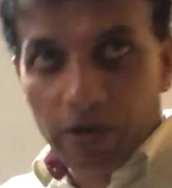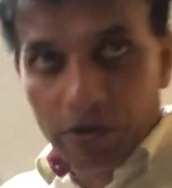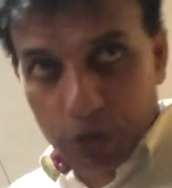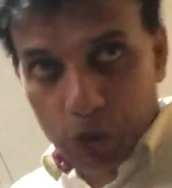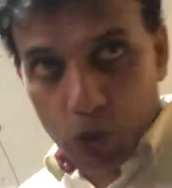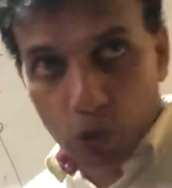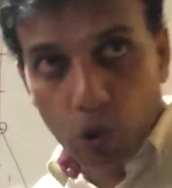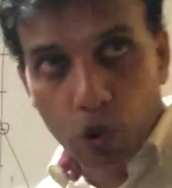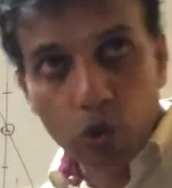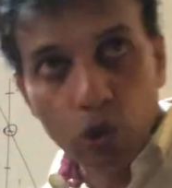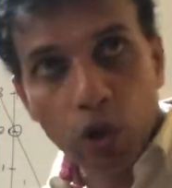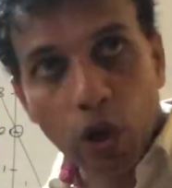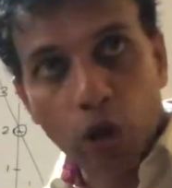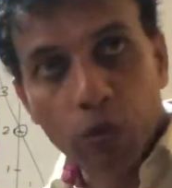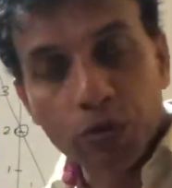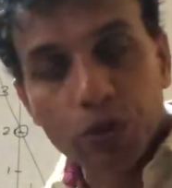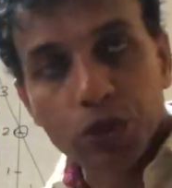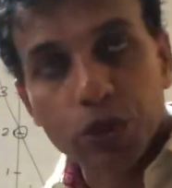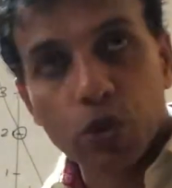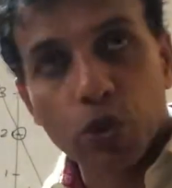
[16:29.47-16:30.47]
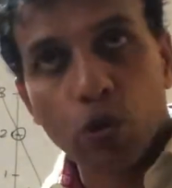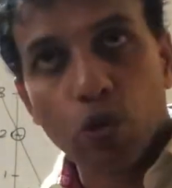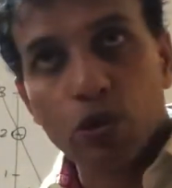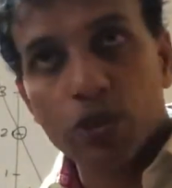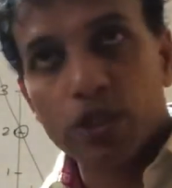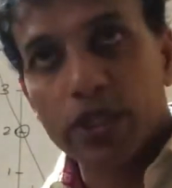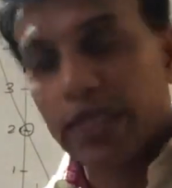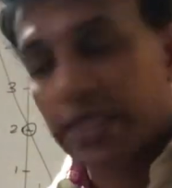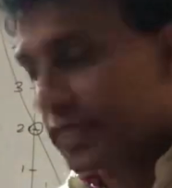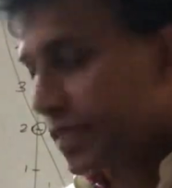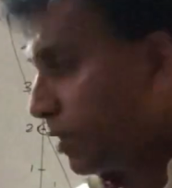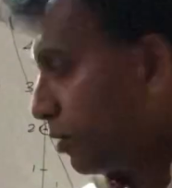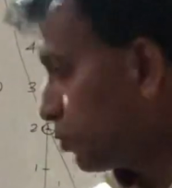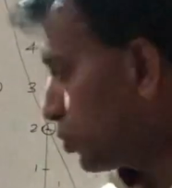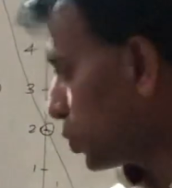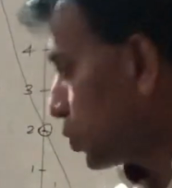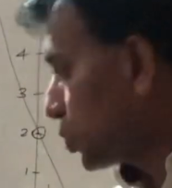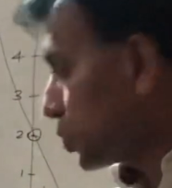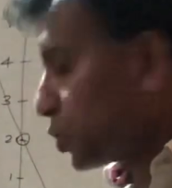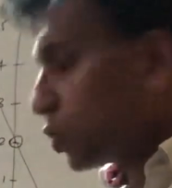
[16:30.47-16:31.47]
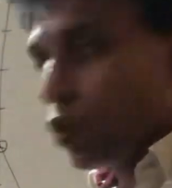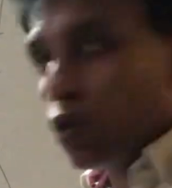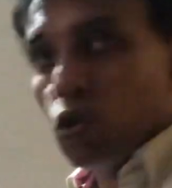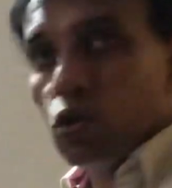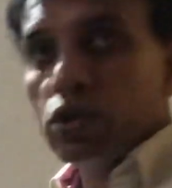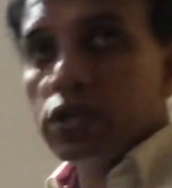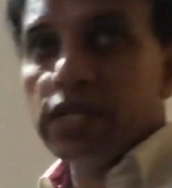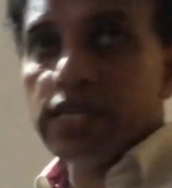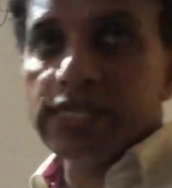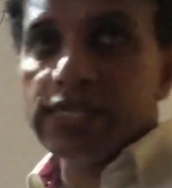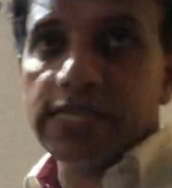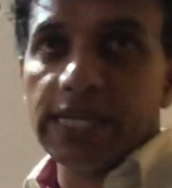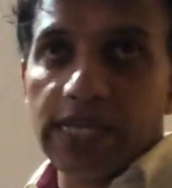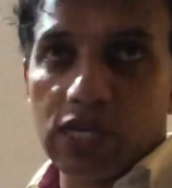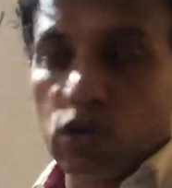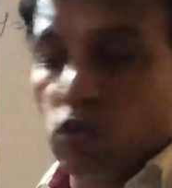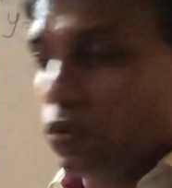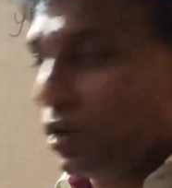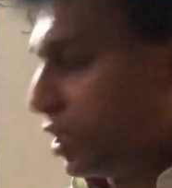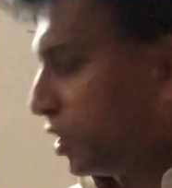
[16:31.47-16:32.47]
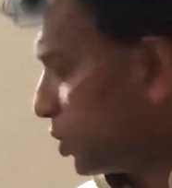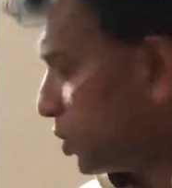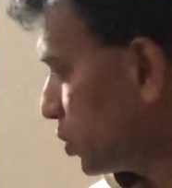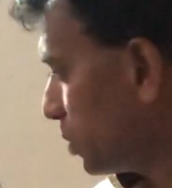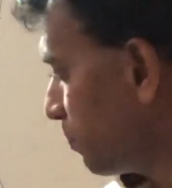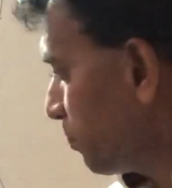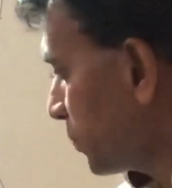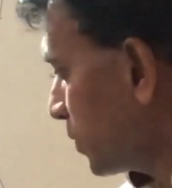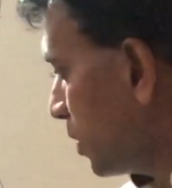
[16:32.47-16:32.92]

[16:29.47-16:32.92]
show you how to show this, how to solve this equation.